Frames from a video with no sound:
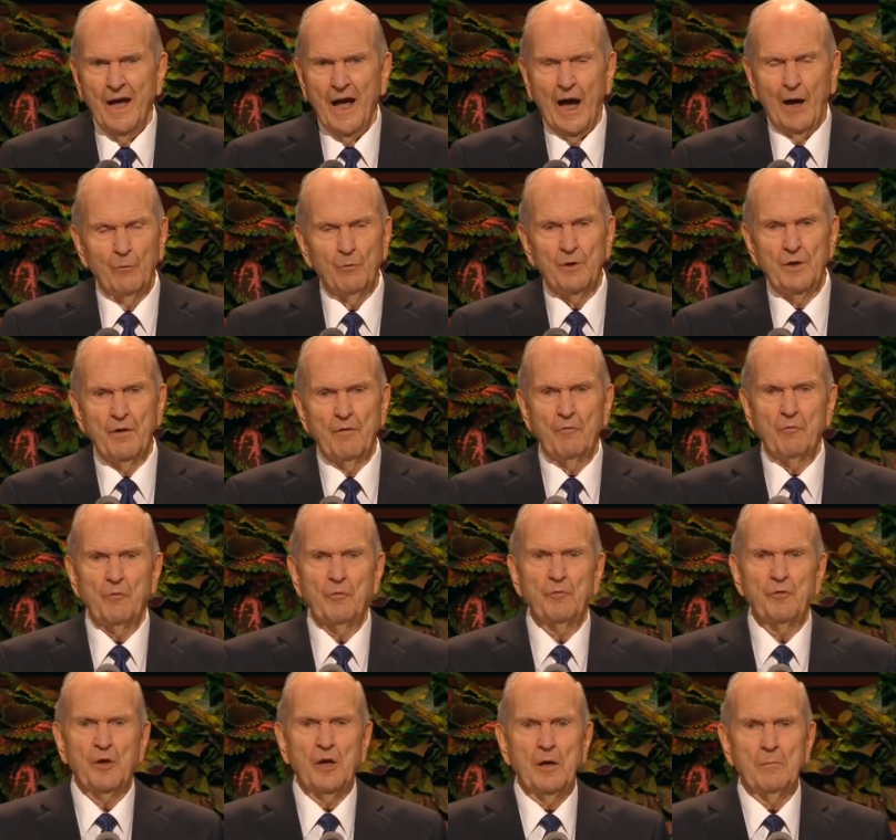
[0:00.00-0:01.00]
I will never
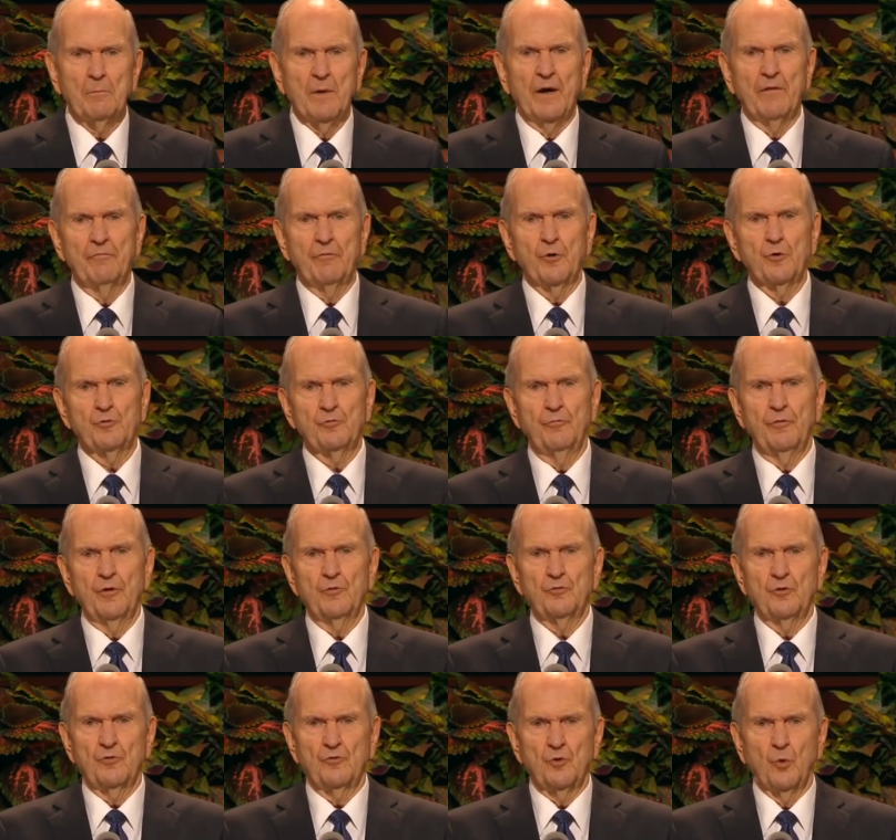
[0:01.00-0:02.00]
forget my first
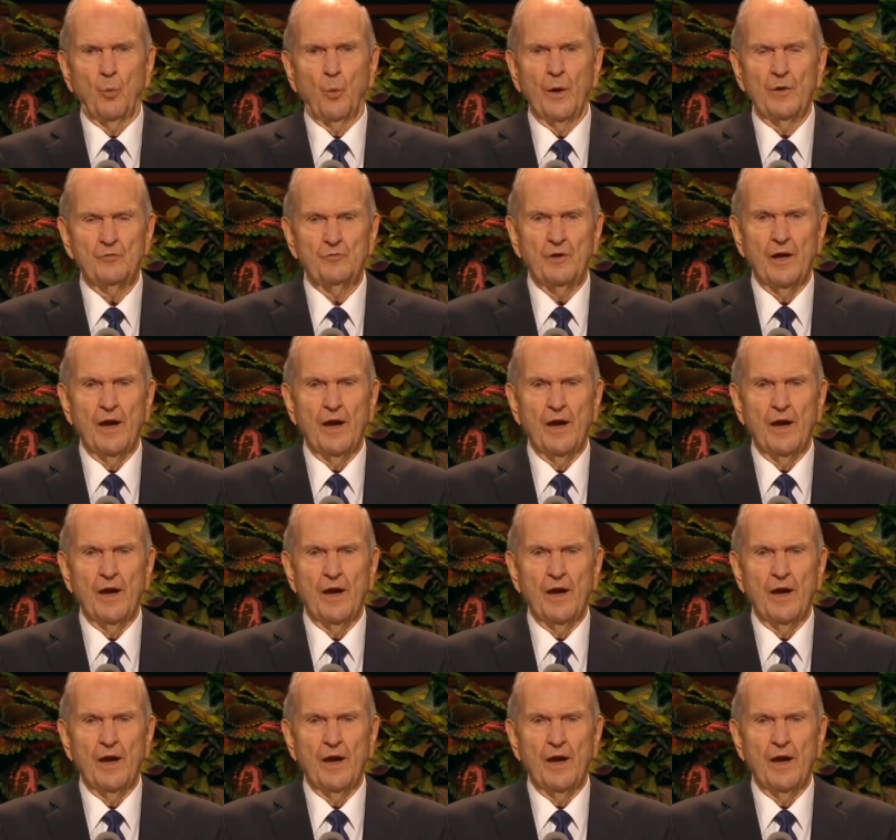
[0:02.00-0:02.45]
visit to West